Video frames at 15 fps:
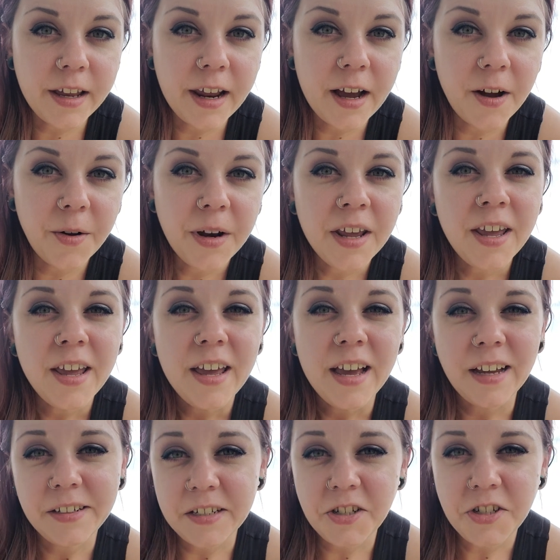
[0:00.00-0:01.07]
out.
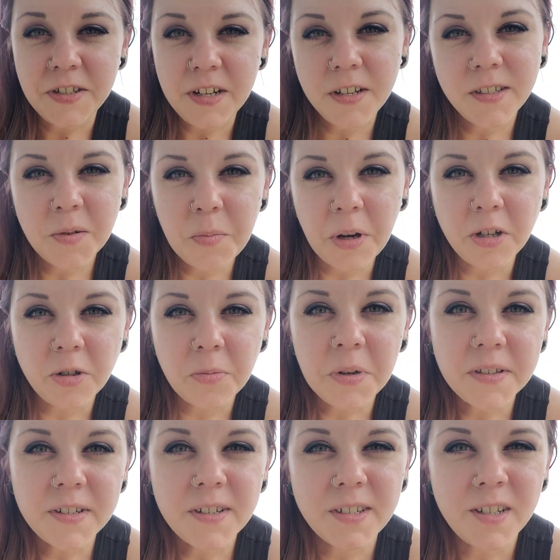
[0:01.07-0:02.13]
I did just take some
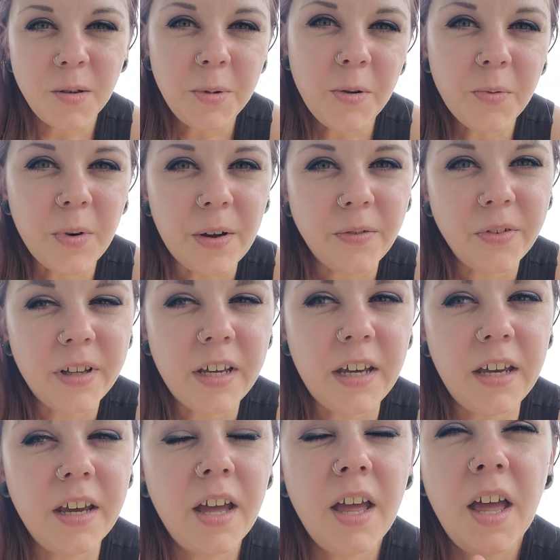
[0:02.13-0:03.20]
measurements, and it's gonna be
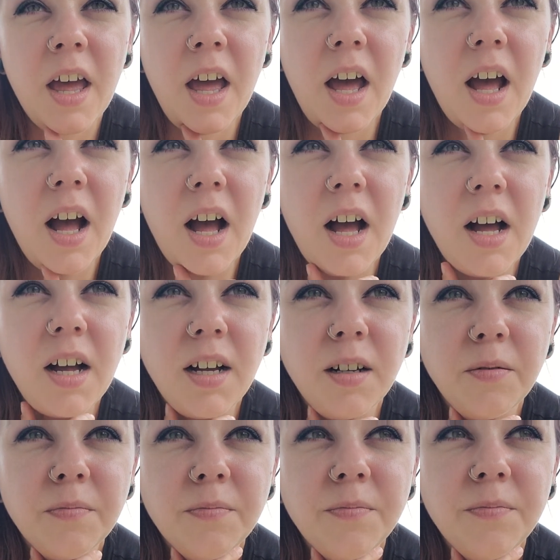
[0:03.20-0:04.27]
roughly
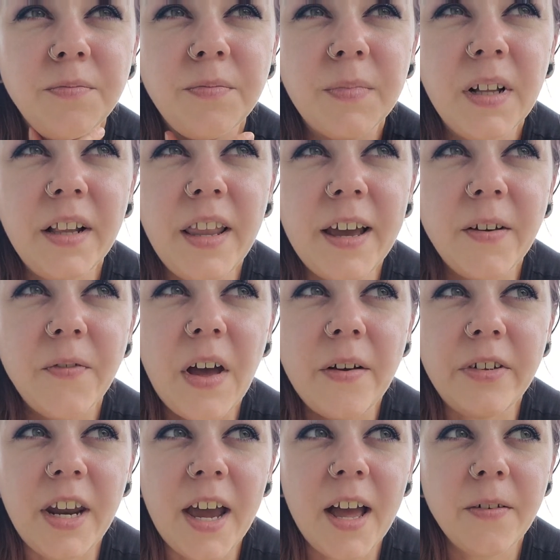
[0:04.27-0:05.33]
like
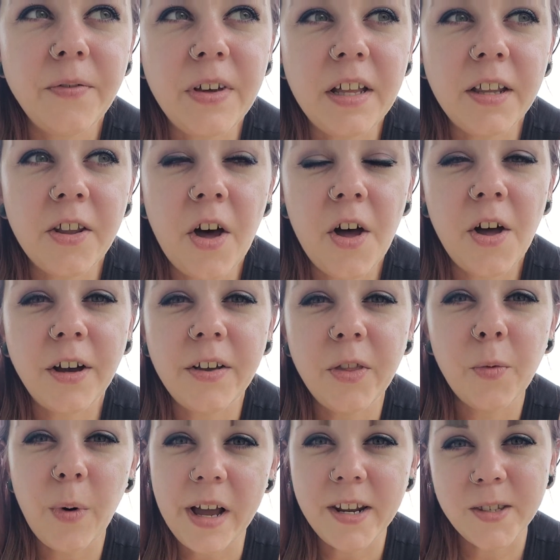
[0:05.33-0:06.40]
5.5 feet long, and the
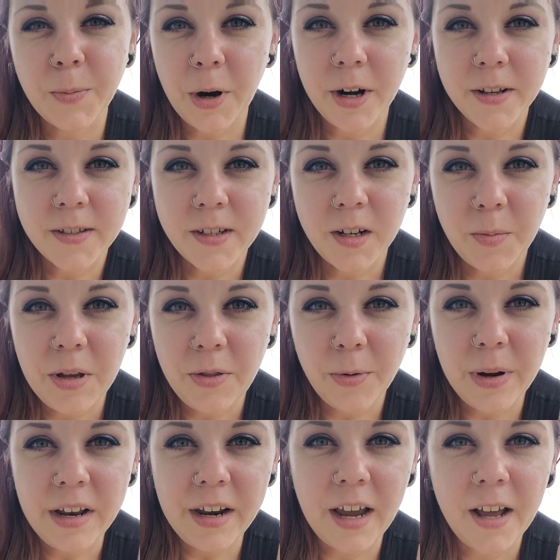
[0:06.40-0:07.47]
widest part it's gonna be
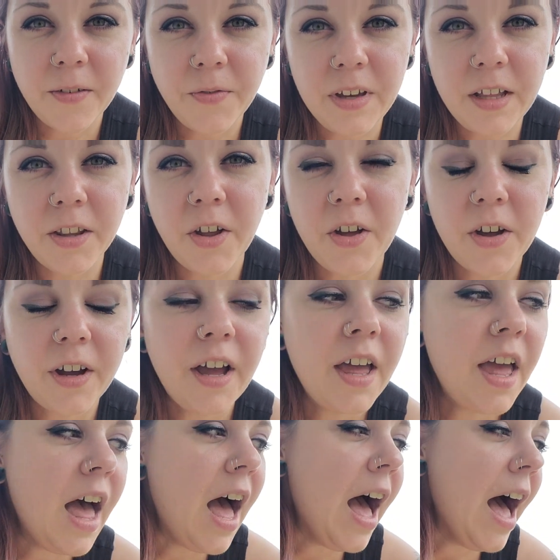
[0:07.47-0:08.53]
3.5 feet long.
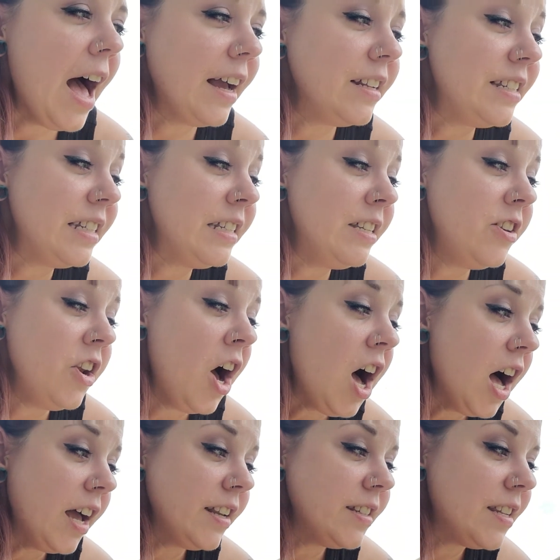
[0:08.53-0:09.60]
I did
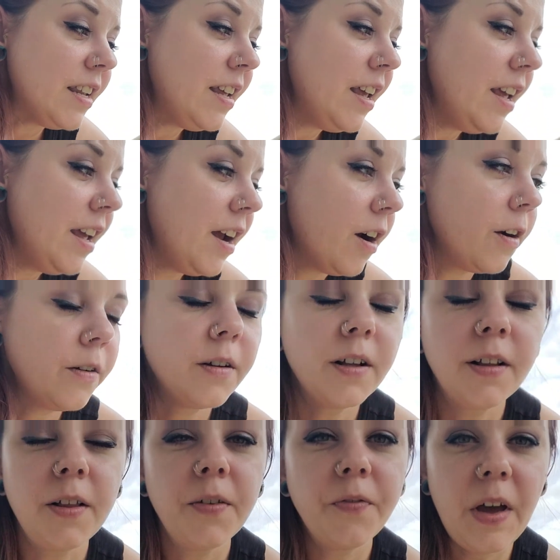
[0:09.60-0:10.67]
not, or
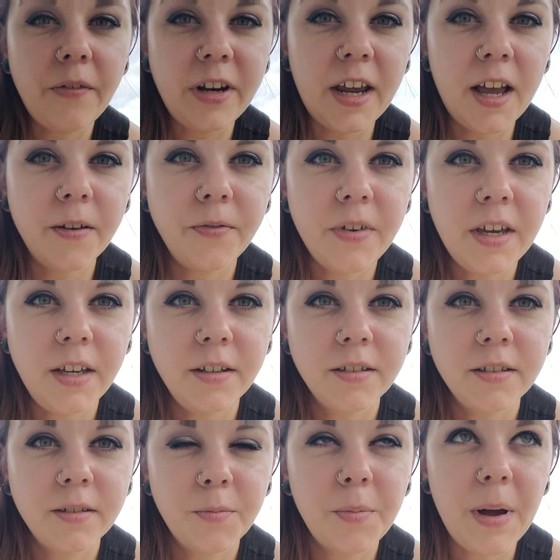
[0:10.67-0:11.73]
5.5 feet
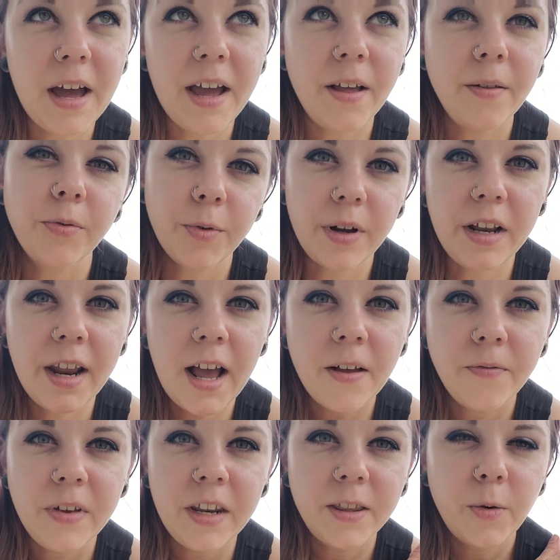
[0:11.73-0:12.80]
by
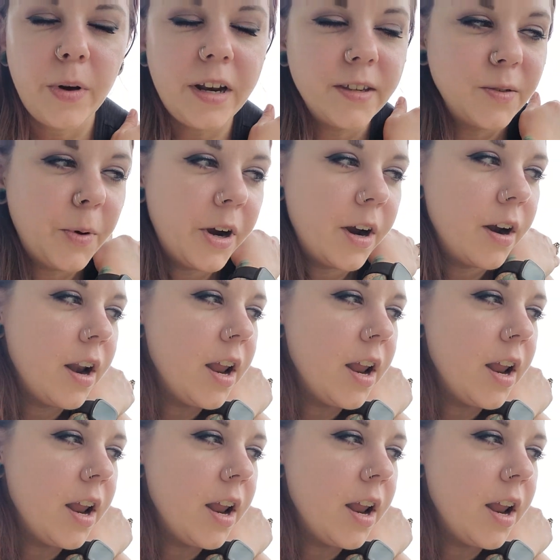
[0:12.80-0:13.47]
3.5 feet at the widest part.